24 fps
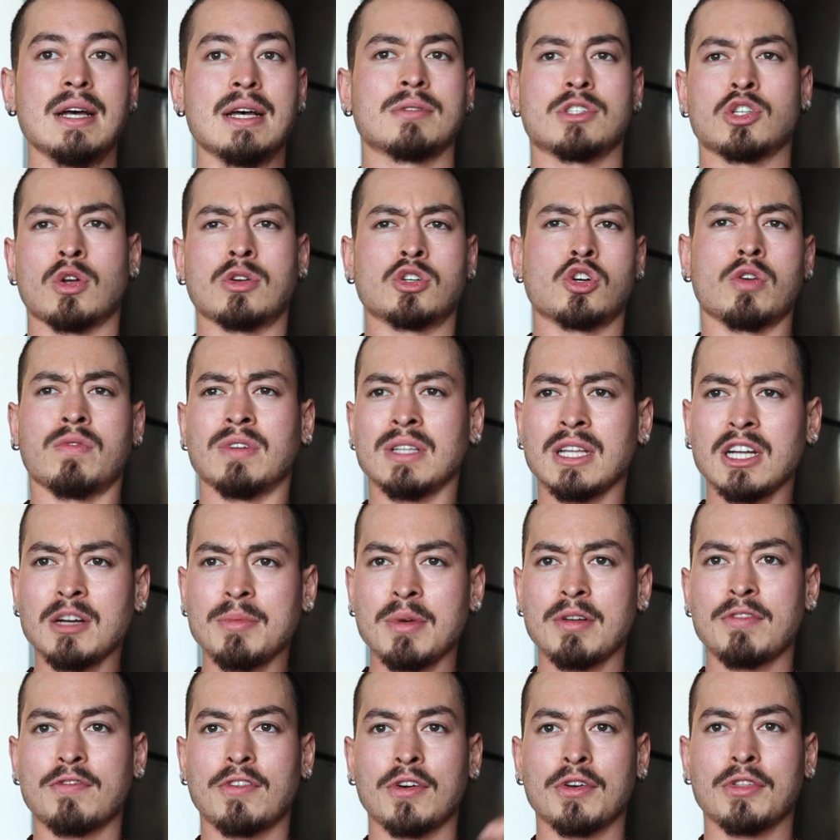So I drove a little
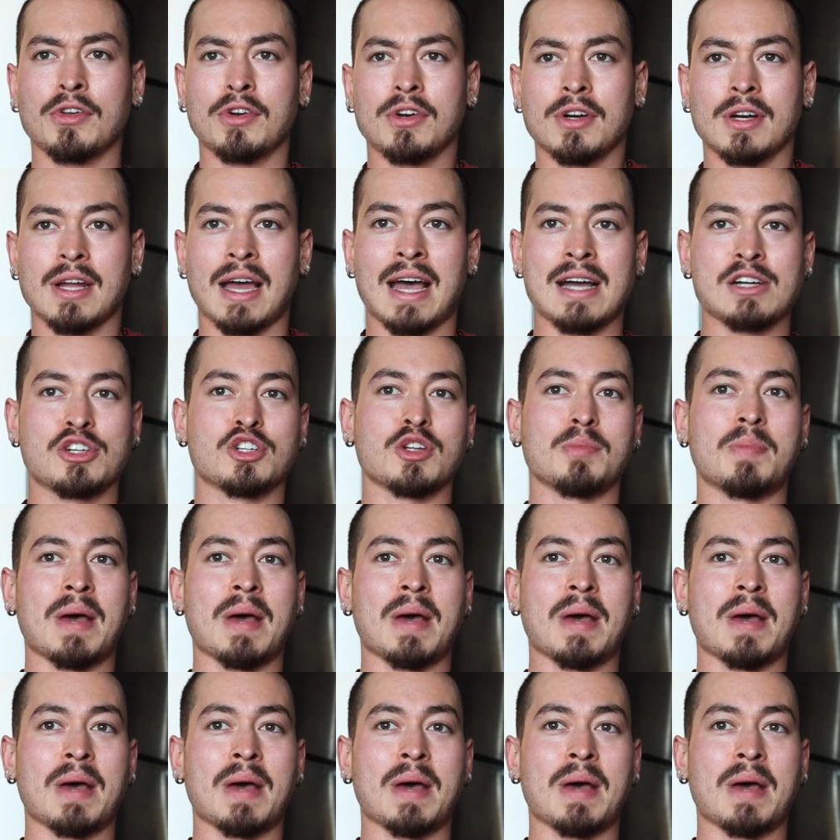bit further, actually